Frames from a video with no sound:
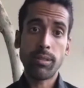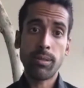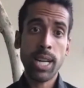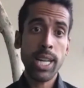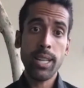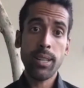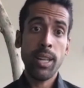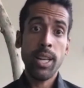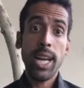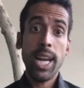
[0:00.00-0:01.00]
Right.
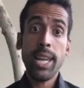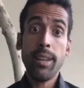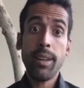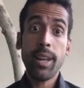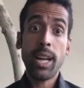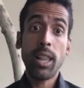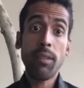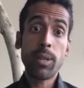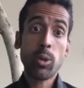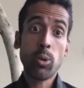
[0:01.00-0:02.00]
And I love
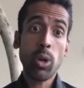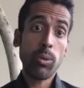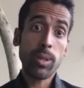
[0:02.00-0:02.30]
this quote.